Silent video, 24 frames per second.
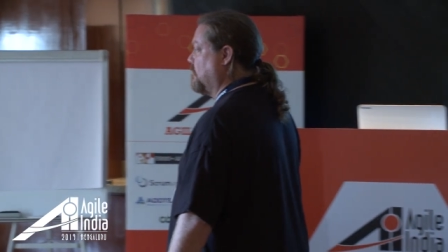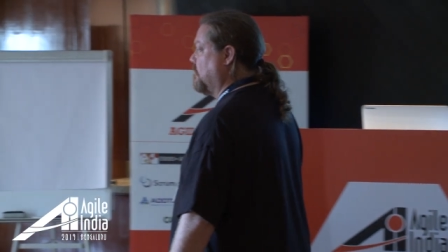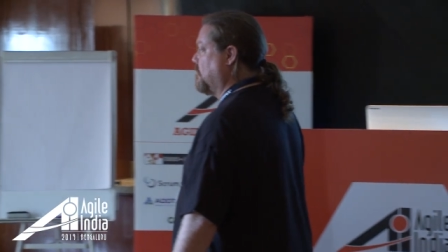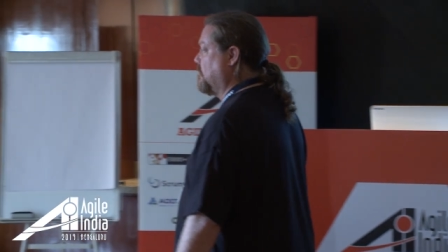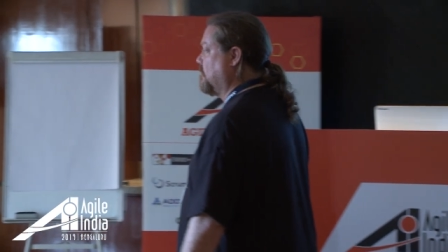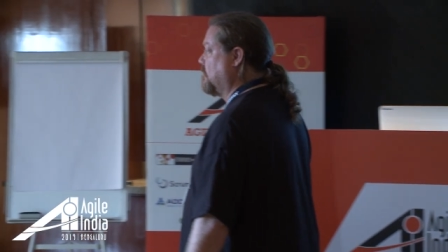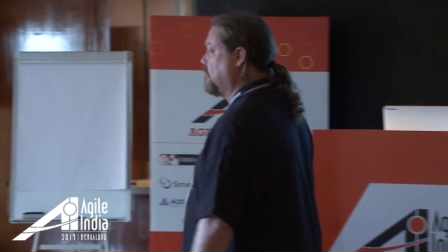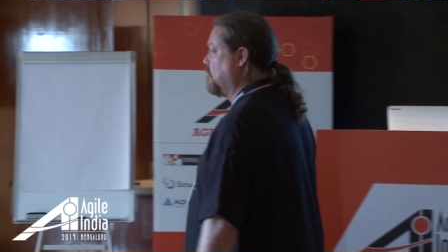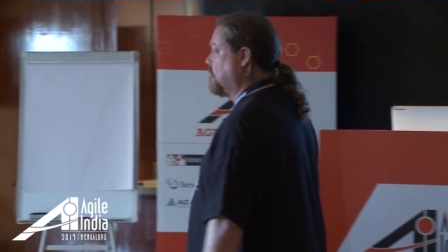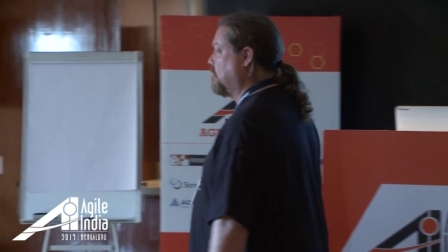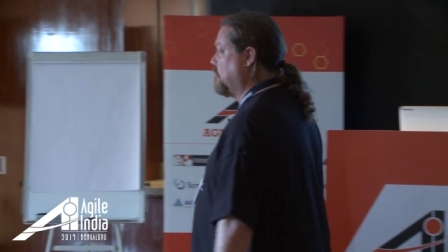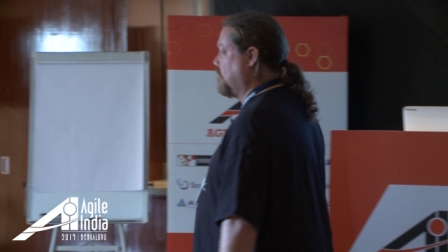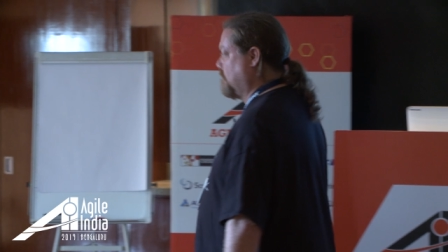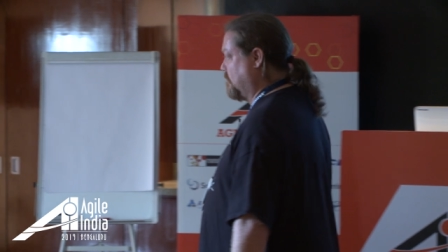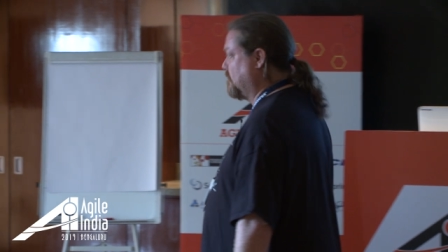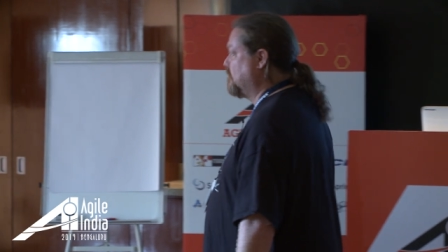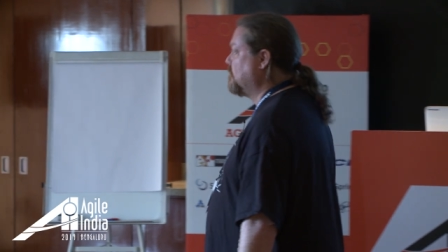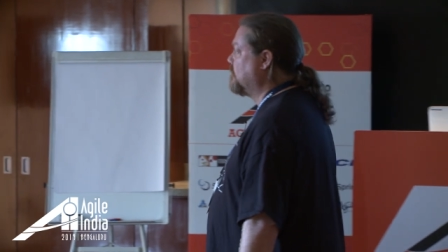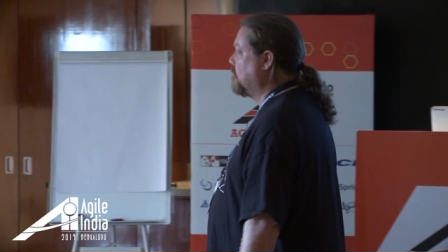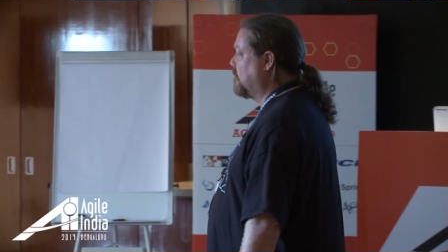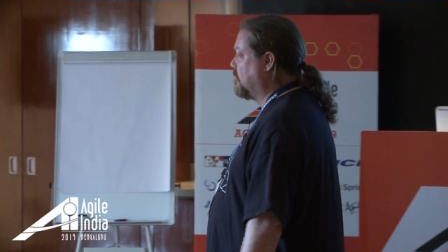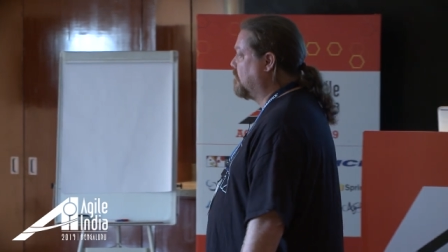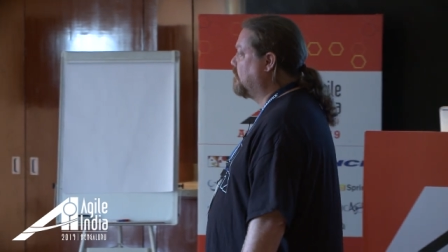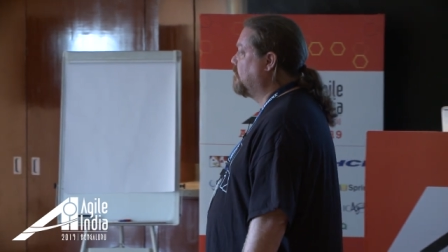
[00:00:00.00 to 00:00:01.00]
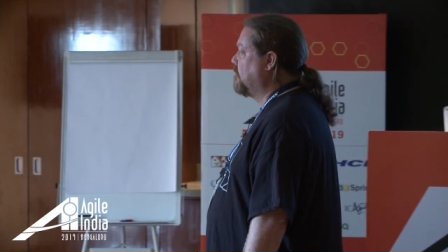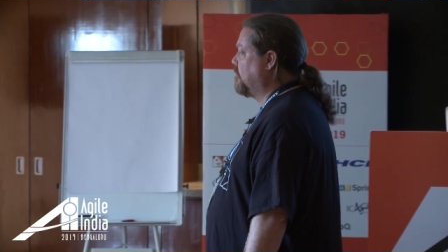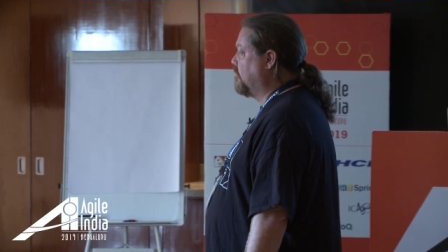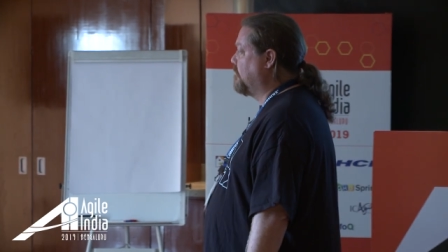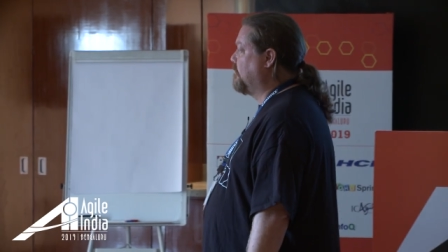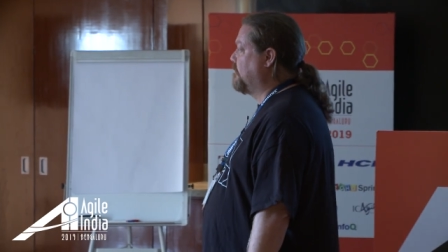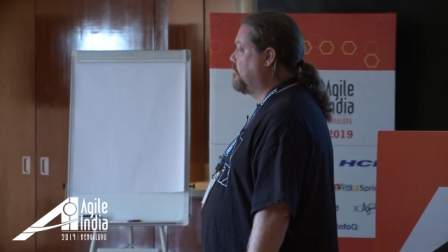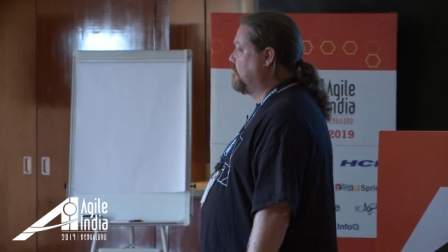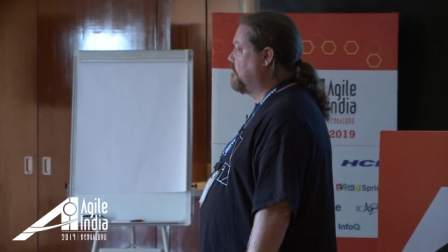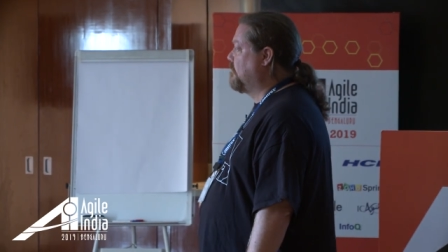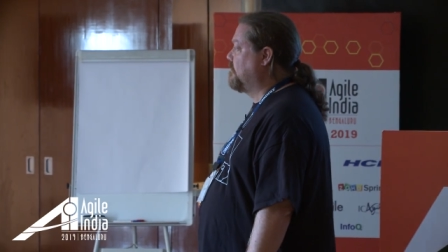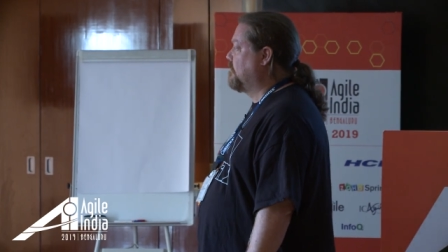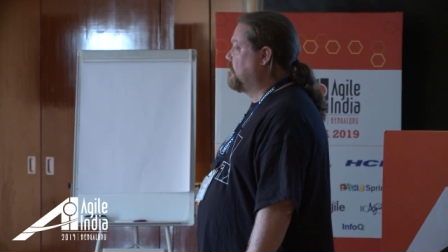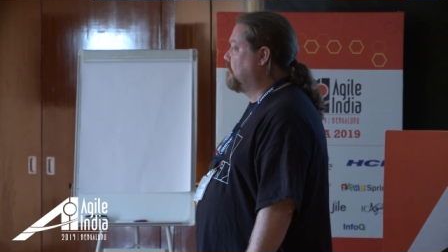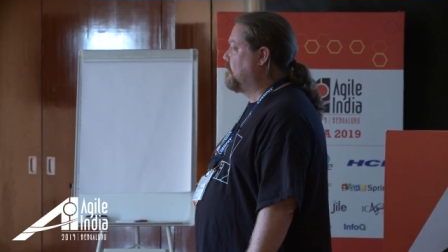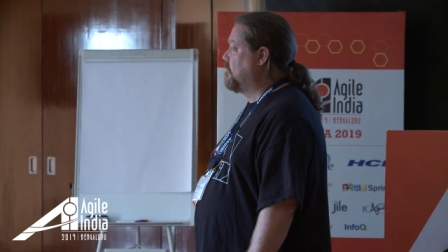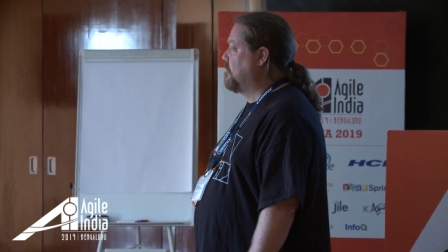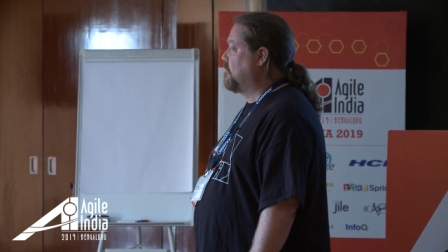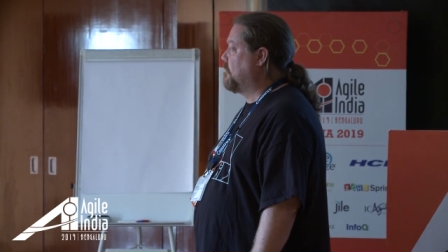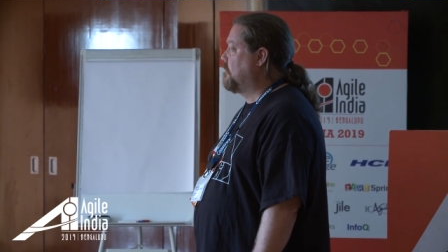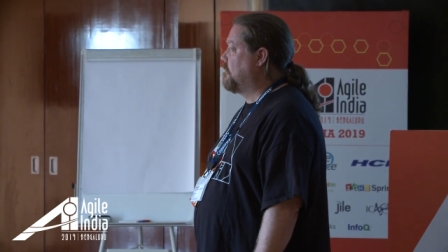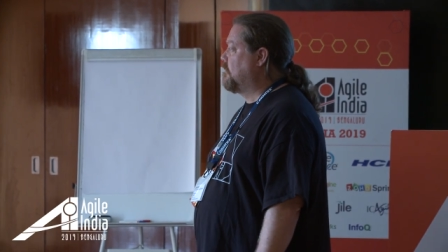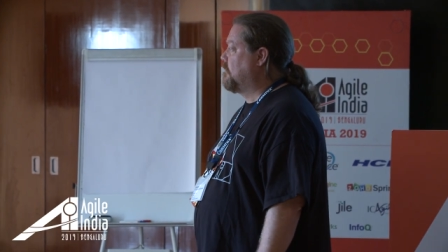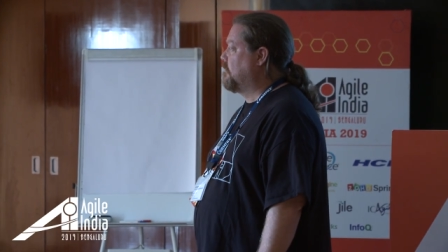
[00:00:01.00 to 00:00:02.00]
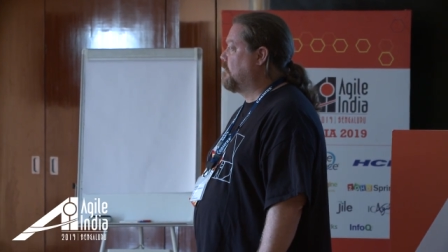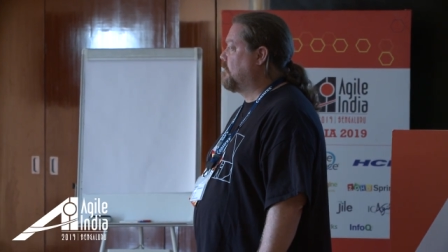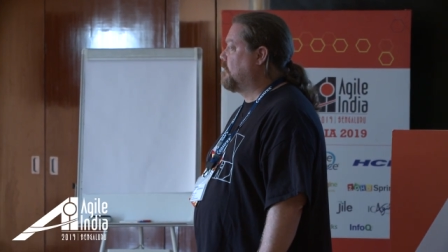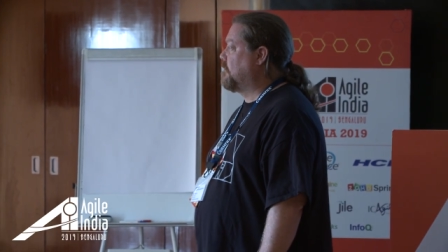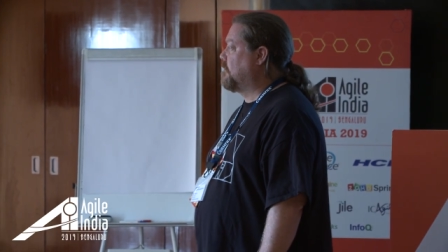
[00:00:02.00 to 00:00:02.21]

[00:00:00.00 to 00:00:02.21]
this discussion. You set a focus for it.